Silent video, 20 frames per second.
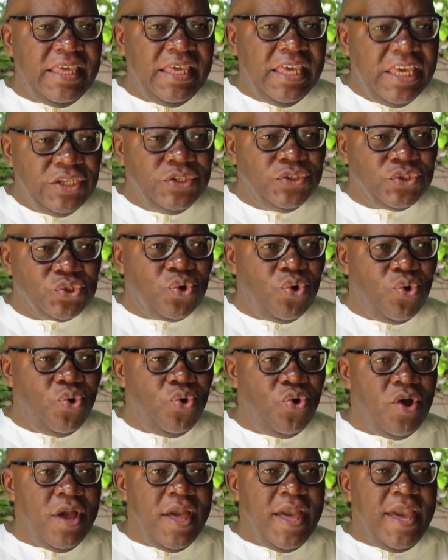INSCO,
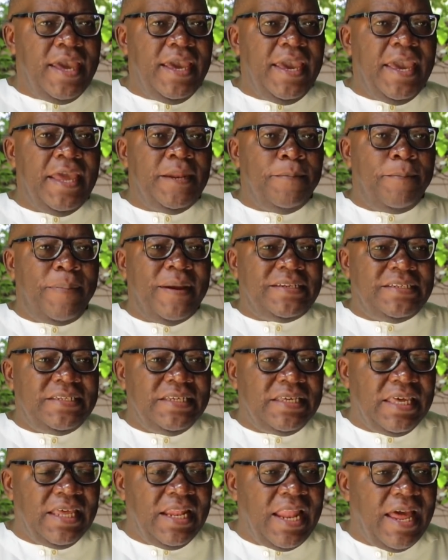in
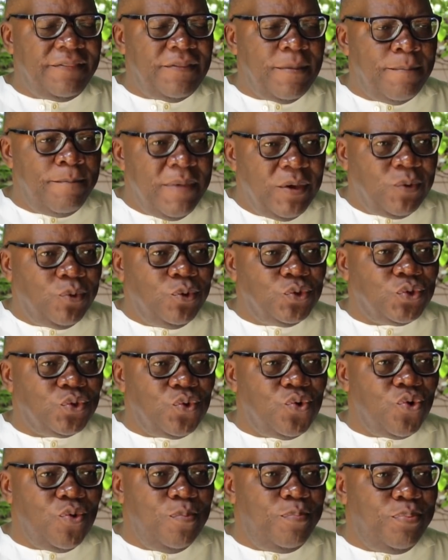particular, the Mikus
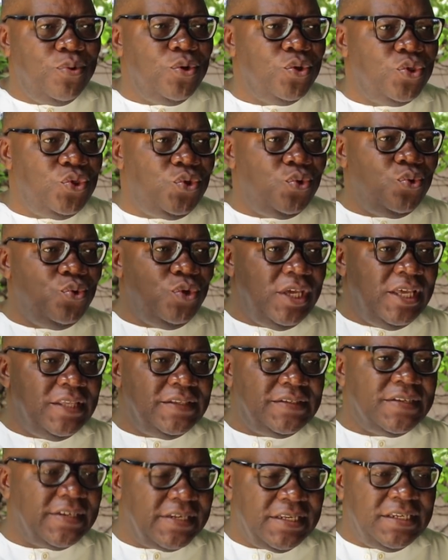Group through
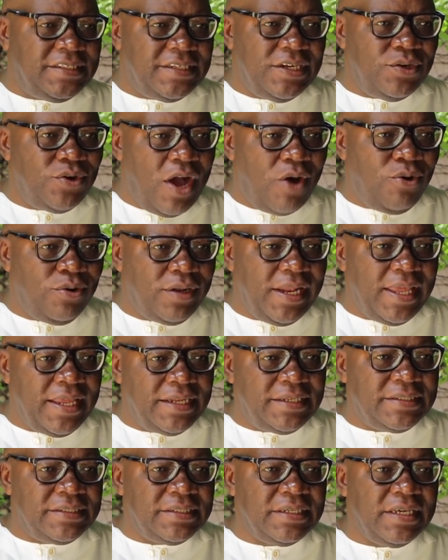its retail
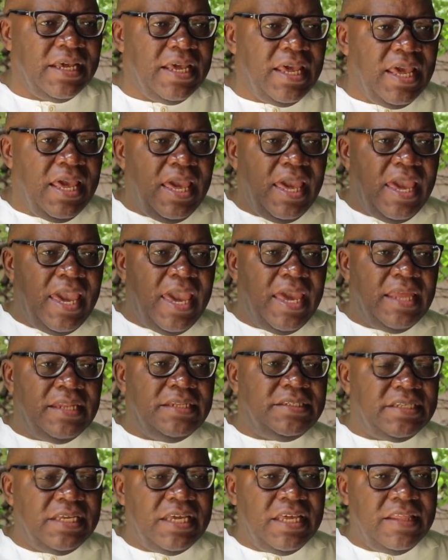outlets,
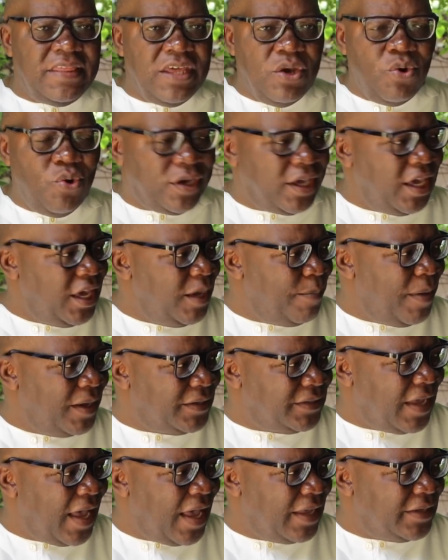and the OK
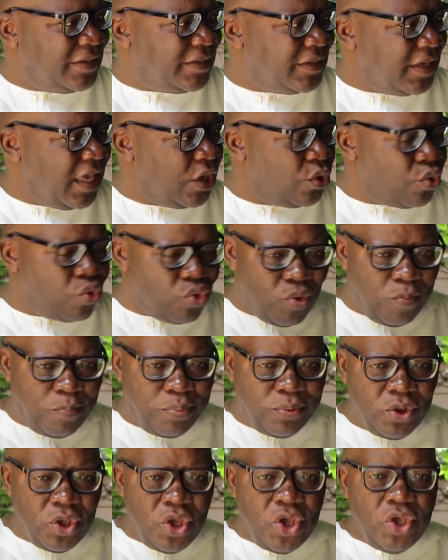Bazaars Group.